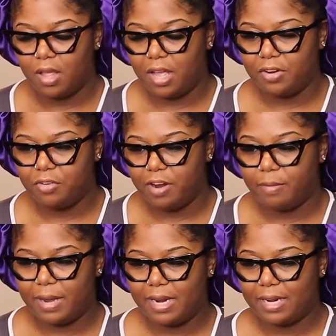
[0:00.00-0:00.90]
I knew
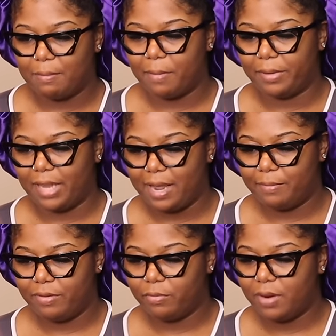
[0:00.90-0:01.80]
everybody and their mama
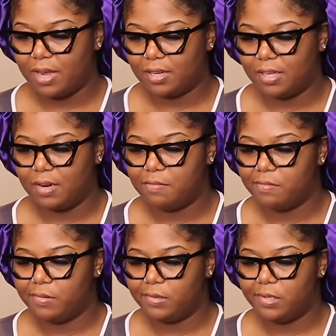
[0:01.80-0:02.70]
liked beef and broccoli.
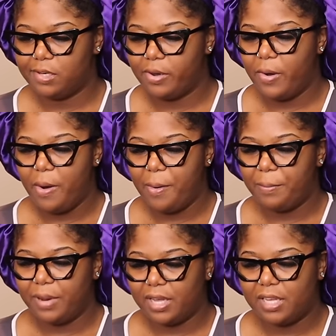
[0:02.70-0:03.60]

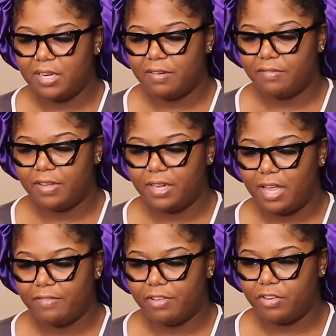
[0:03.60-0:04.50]
But I couldn't for the
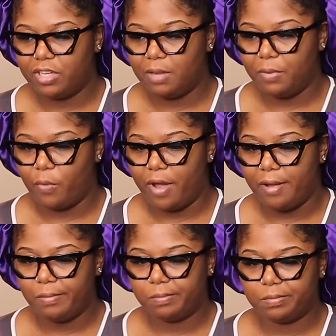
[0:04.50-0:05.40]
life of you tell me why,
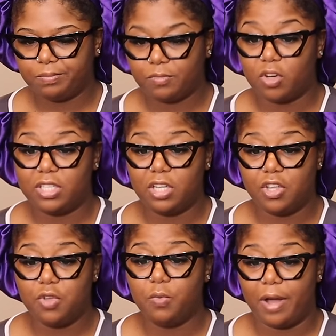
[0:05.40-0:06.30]
or tell
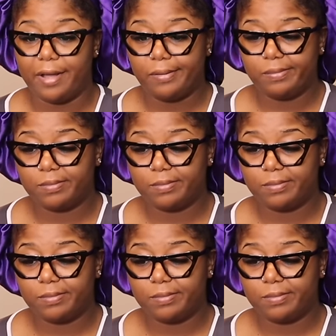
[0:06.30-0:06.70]
you why.